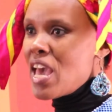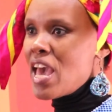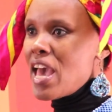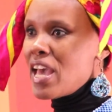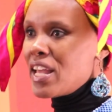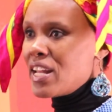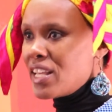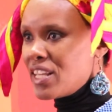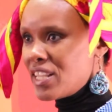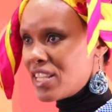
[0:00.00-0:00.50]

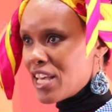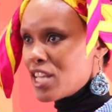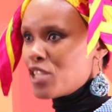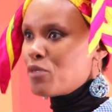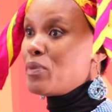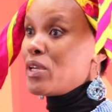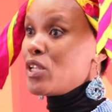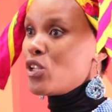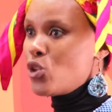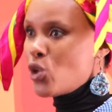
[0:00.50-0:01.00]
and it has
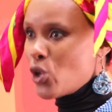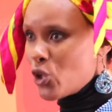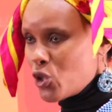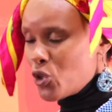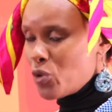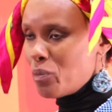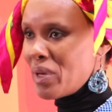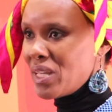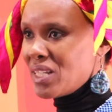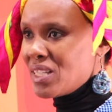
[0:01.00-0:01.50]
been
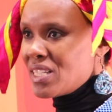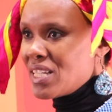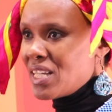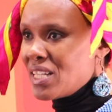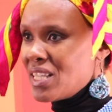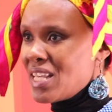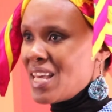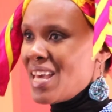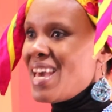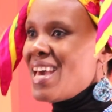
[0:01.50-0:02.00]

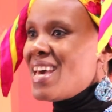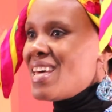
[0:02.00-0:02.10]
documented.